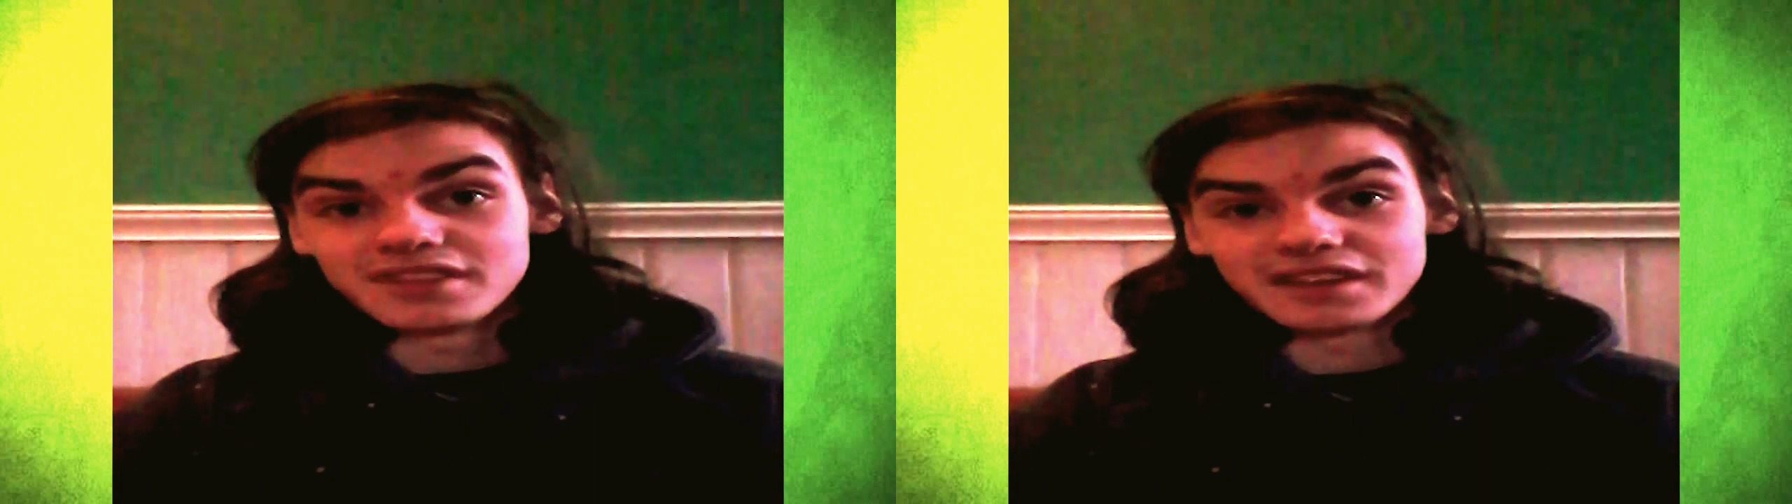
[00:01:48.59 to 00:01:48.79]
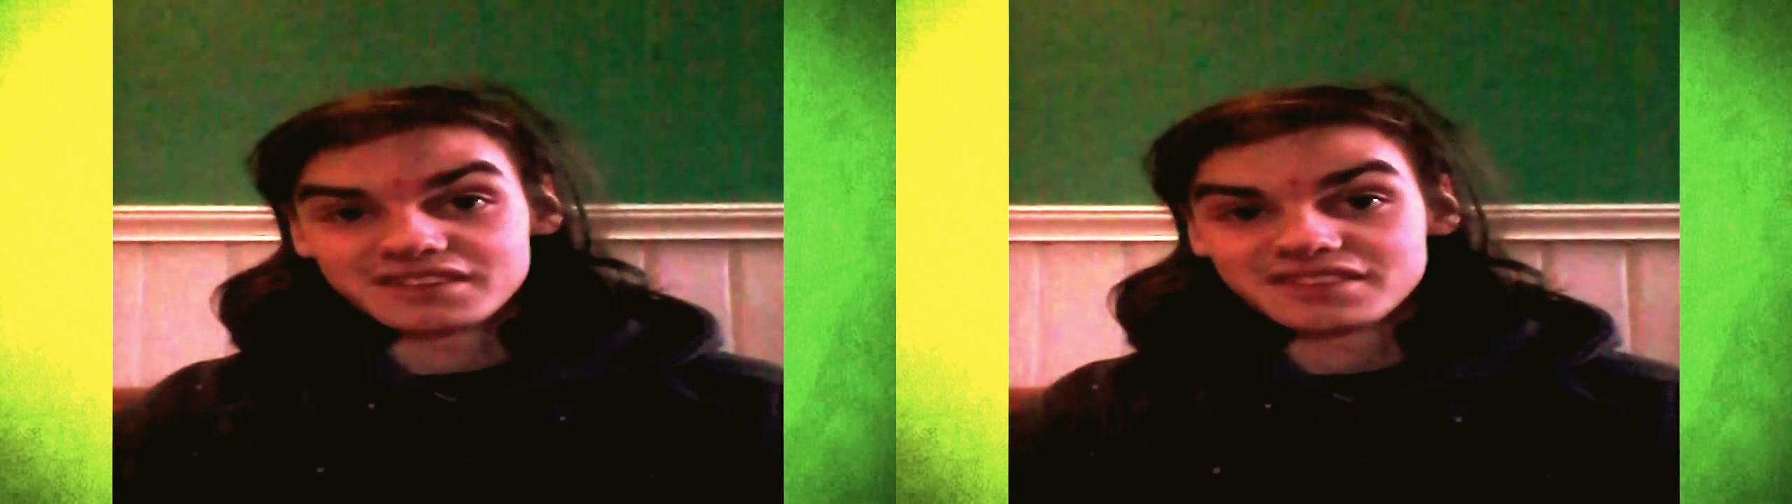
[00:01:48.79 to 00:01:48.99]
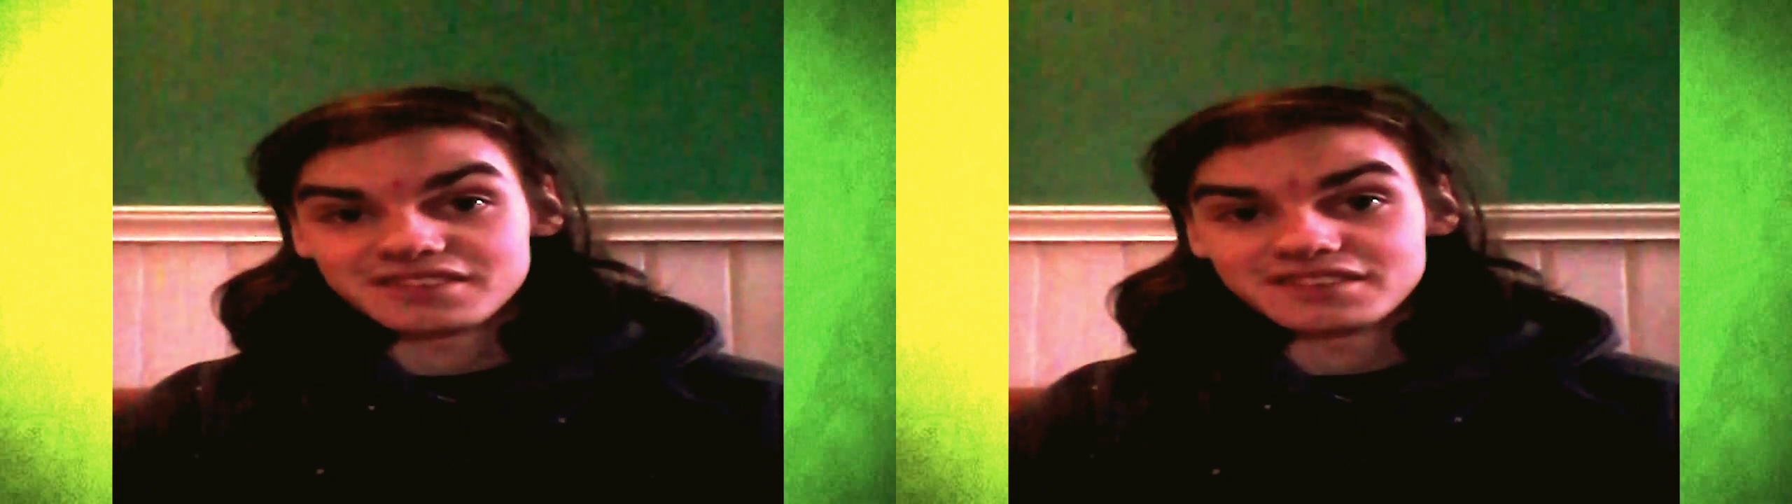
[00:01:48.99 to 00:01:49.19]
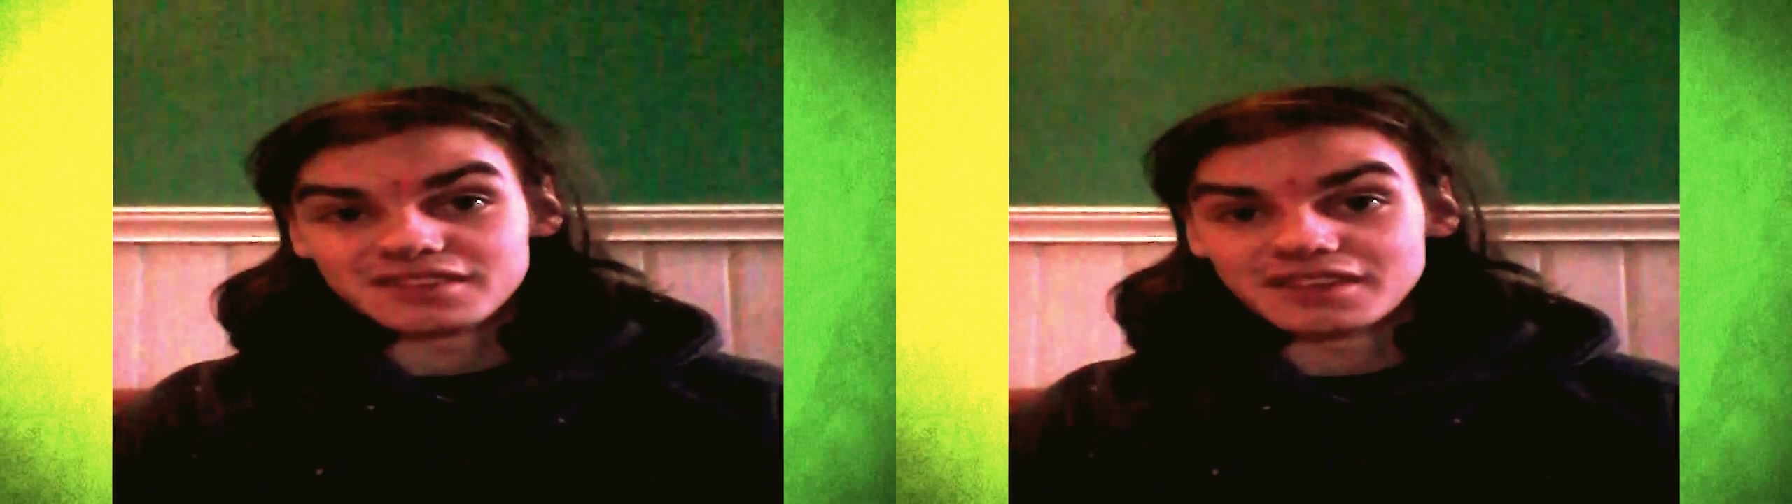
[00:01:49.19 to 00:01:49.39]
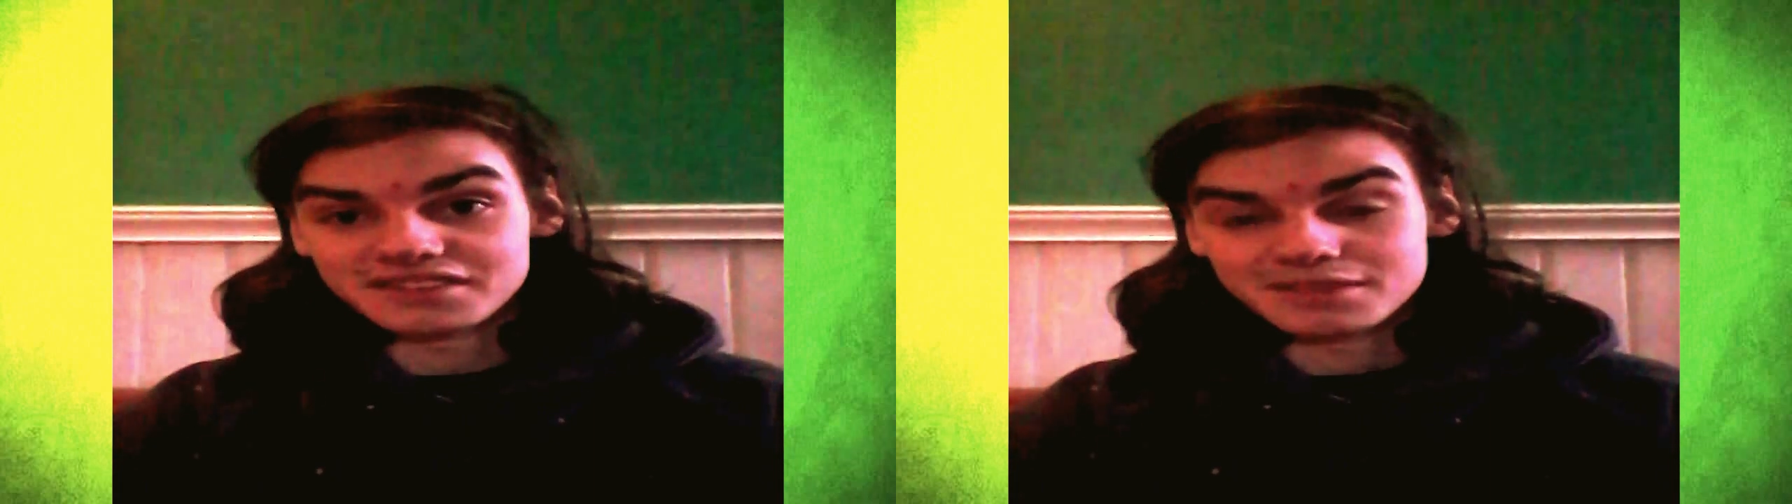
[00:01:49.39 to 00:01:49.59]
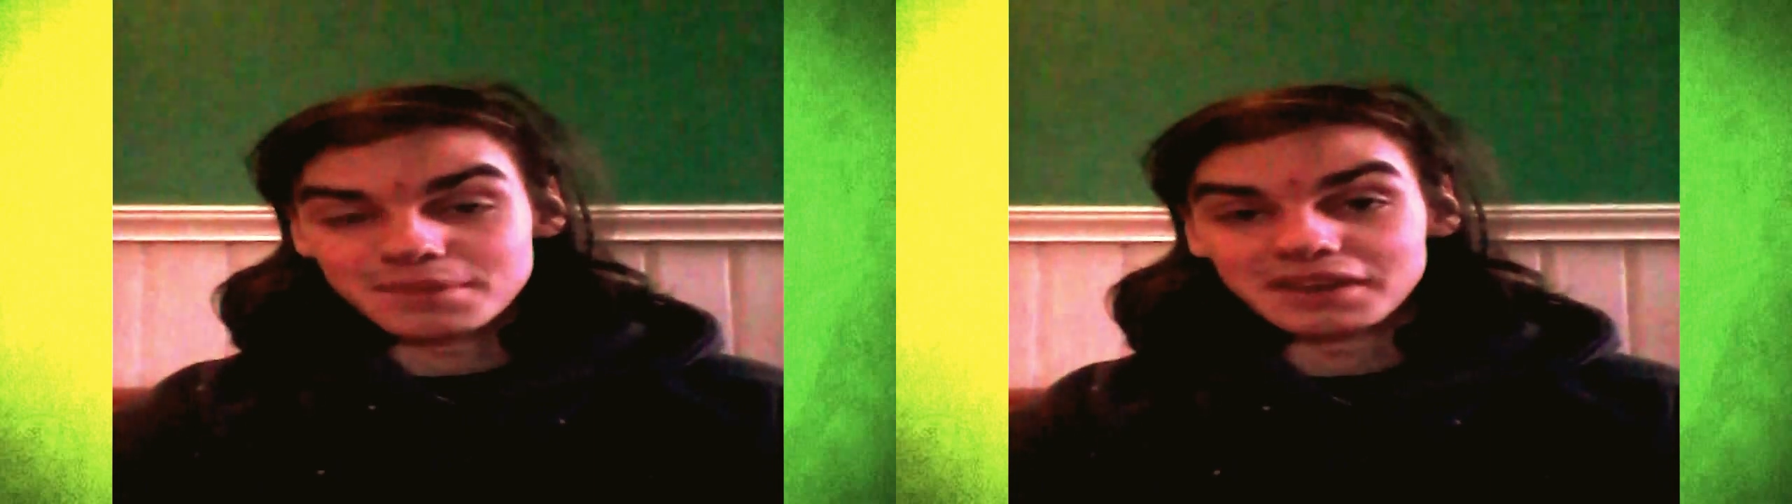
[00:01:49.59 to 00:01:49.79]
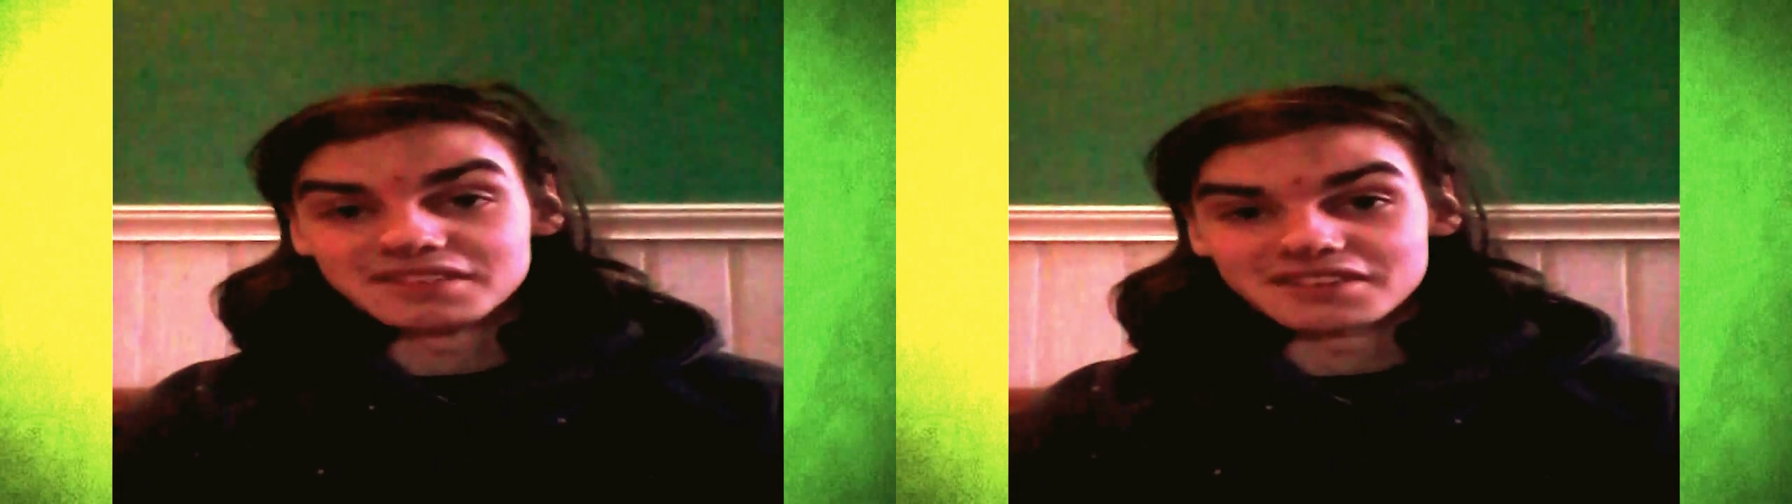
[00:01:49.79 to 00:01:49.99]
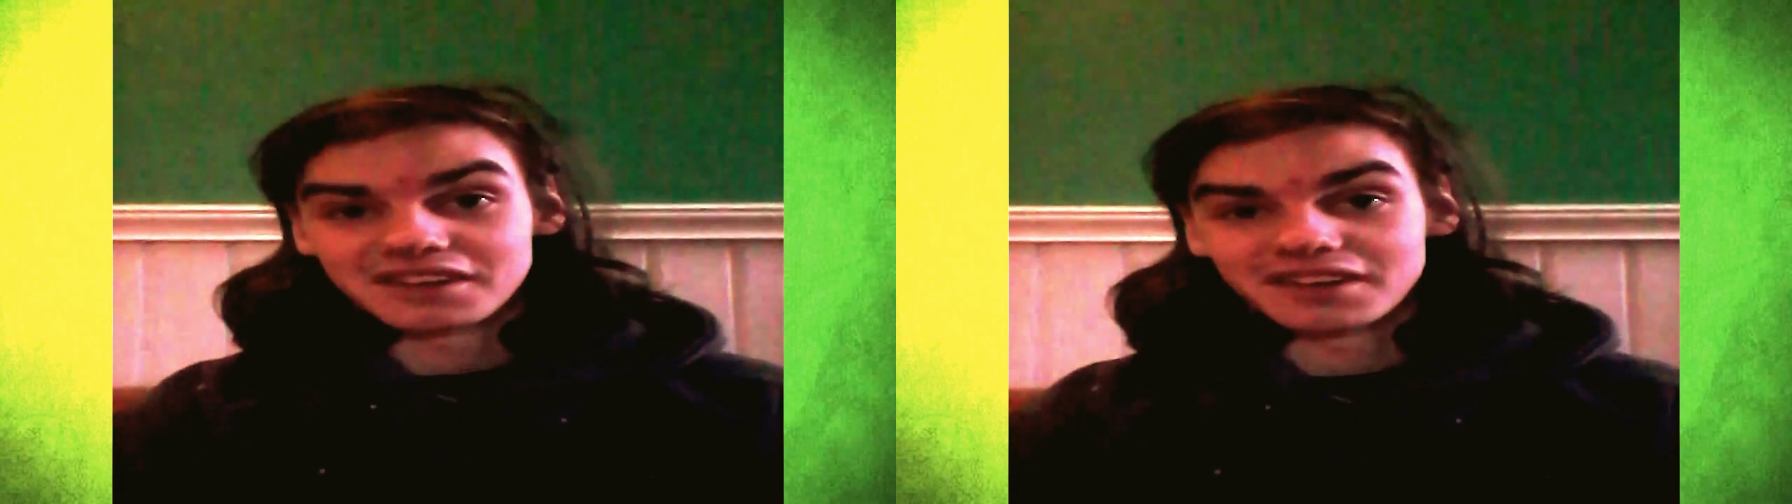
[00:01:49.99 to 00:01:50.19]
that's
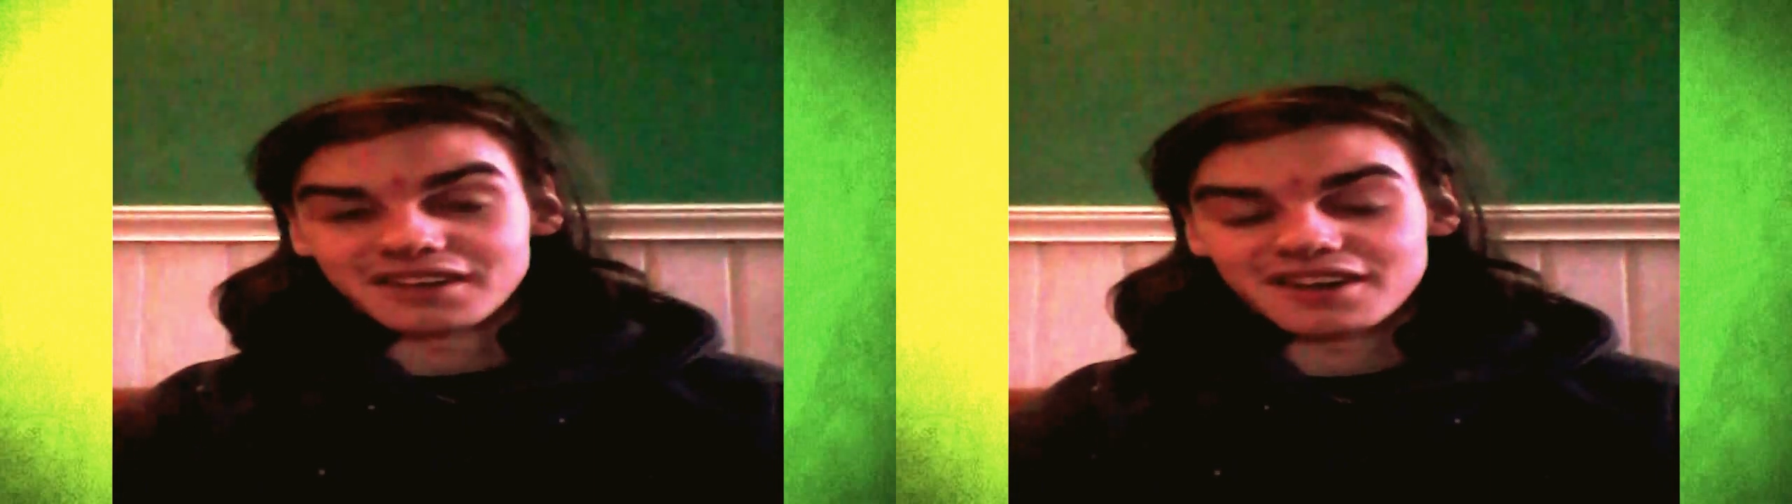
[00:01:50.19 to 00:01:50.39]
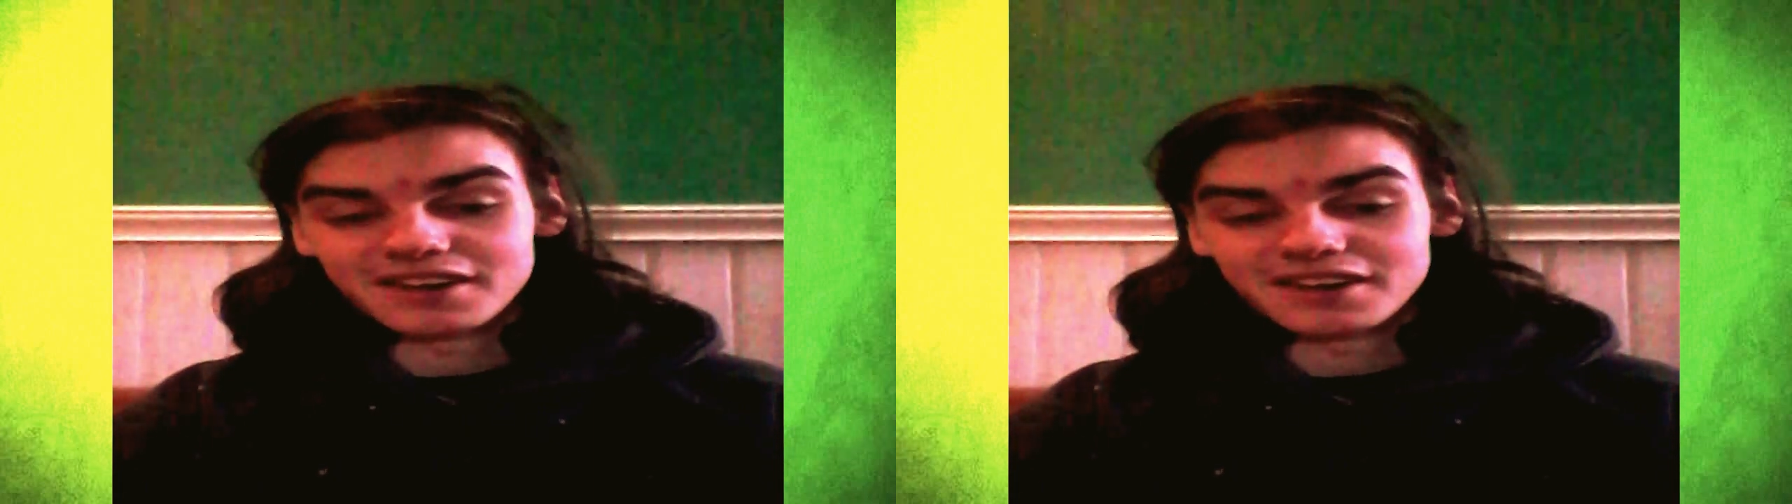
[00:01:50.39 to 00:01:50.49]
amazing.